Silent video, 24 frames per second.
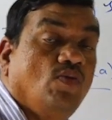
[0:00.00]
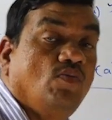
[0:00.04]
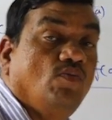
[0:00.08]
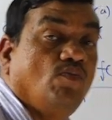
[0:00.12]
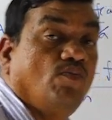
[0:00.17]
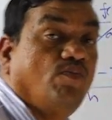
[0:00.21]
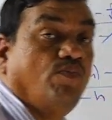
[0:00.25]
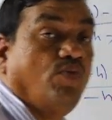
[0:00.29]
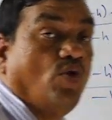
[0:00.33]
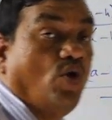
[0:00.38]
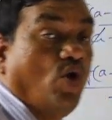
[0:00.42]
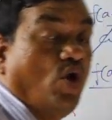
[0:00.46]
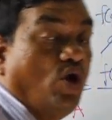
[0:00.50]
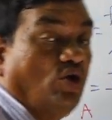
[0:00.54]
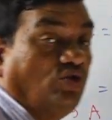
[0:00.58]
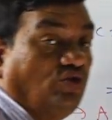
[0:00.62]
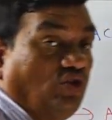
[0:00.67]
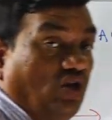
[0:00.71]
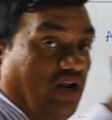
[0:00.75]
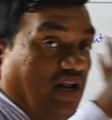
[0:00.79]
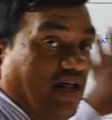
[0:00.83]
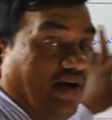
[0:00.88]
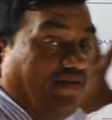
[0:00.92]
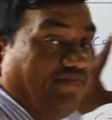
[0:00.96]

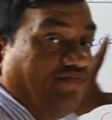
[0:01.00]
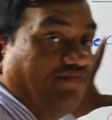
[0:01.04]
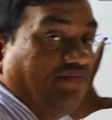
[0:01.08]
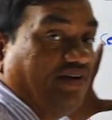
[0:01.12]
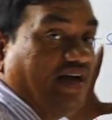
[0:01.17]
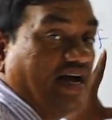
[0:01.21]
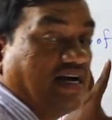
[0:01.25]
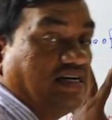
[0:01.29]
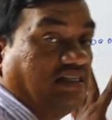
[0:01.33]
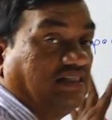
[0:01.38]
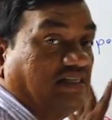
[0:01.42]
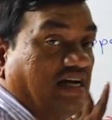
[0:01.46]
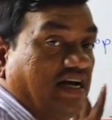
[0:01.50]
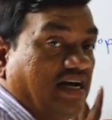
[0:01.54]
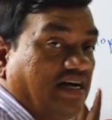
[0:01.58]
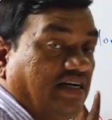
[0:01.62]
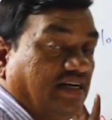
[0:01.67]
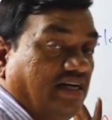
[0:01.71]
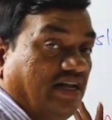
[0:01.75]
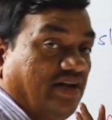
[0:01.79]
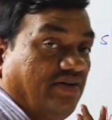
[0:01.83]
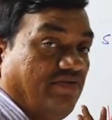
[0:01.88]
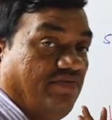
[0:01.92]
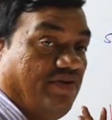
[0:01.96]
both left hand side
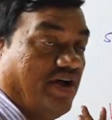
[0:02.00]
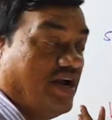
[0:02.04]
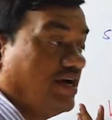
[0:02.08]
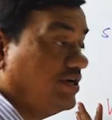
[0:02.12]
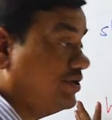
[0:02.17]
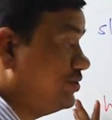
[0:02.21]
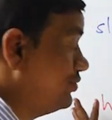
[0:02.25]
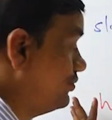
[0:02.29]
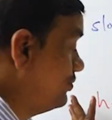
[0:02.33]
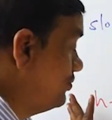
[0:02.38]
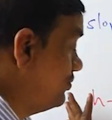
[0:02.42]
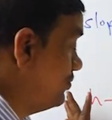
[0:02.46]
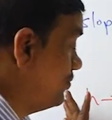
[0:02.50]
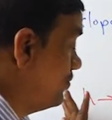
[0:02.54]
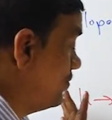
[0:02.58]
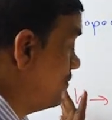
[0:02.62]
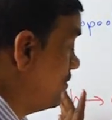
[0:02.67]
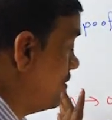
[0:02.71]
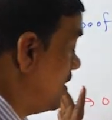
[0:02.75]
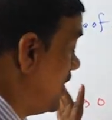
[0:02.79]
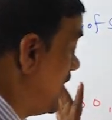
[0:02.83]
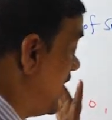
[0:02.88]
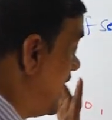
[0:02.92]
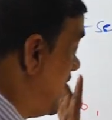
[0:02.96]
derivative
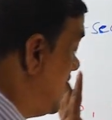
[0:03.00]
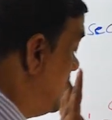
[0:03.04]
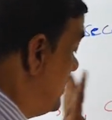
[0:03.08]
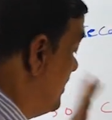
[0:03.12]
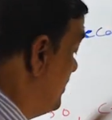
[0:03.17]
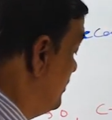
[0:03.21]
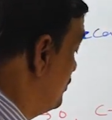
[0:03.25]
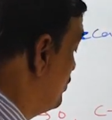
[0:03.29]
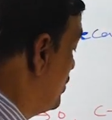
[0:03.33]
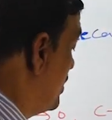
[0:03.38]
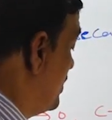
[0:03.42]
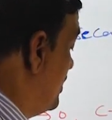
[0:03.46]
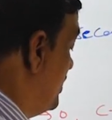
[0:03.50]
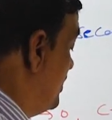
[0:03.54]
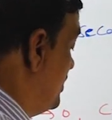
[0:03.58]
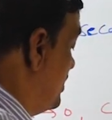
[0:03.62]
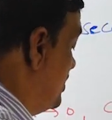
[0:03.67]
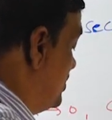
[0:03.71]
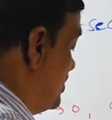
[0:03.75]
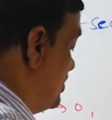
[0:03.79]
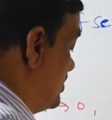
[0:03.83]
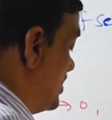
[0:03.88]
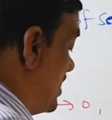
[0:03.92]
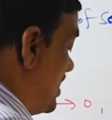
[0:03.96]
and sorry,
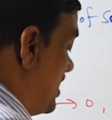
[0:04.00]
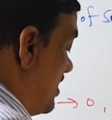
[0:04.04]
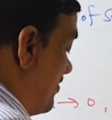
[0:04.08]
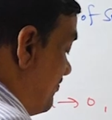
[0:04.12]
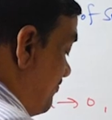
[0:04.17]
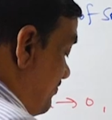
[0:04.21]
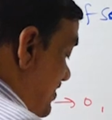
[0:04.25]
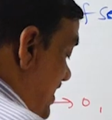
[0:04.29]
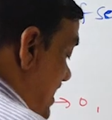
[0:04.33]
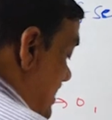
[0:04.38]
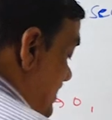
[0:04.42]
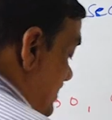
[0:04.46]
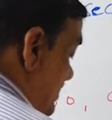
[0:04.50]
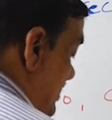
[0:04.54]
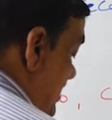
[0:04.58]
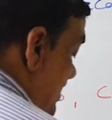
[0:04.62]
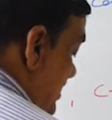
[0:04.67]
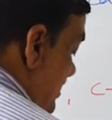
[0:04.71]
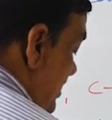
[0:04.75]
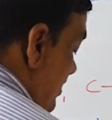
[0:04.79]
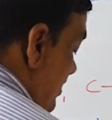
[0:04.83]
this is a left hand side